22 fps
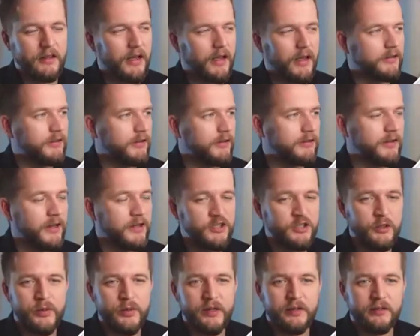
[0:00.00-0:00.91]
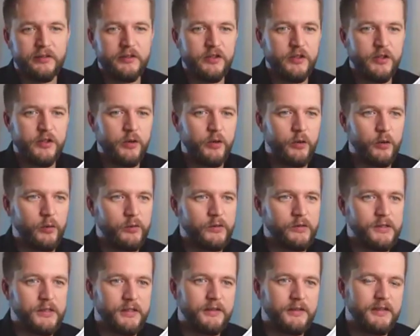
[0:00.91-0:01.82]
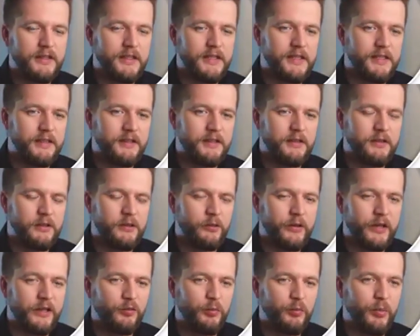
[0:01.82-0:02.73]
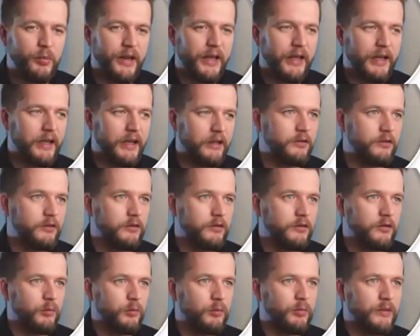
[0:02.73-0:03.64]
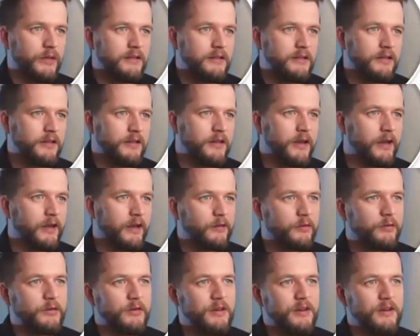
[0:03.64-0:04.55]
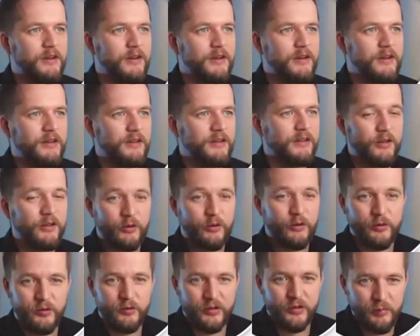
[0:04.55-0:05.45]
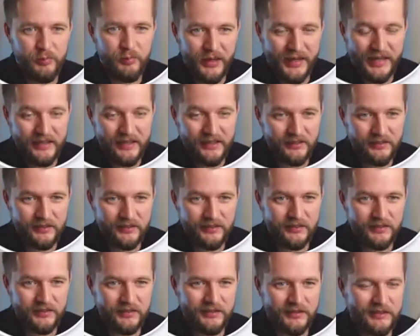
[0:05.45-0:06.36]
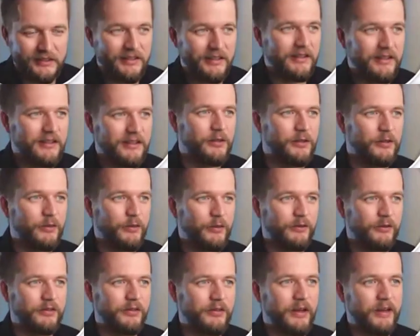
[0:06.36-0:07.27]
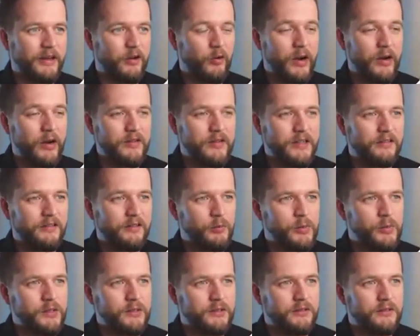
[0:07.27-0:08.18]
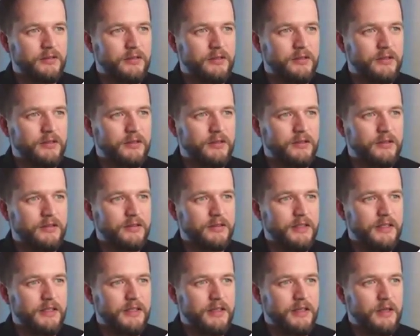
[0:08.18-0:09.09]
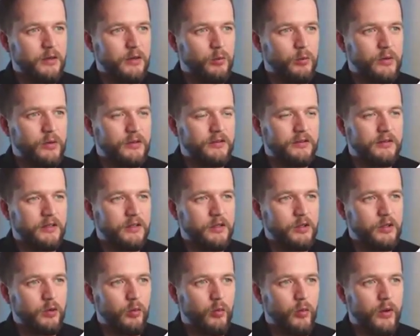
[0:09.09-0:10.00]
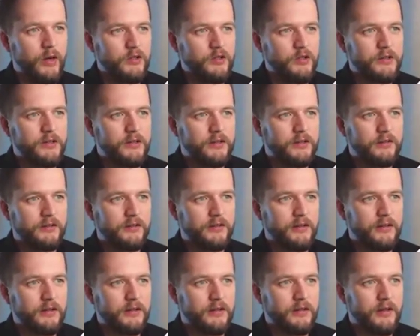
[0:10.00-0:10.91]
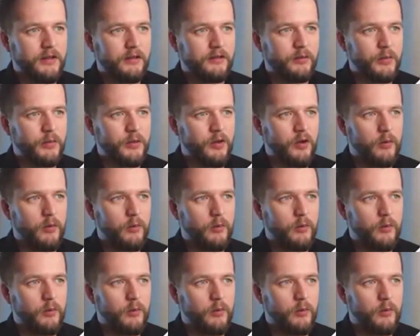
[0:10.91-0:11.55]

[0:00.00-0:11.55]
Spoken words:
think SketchUp has shown that they do not plan to completely kind of replace tools like Revit, but with the new versions, it has become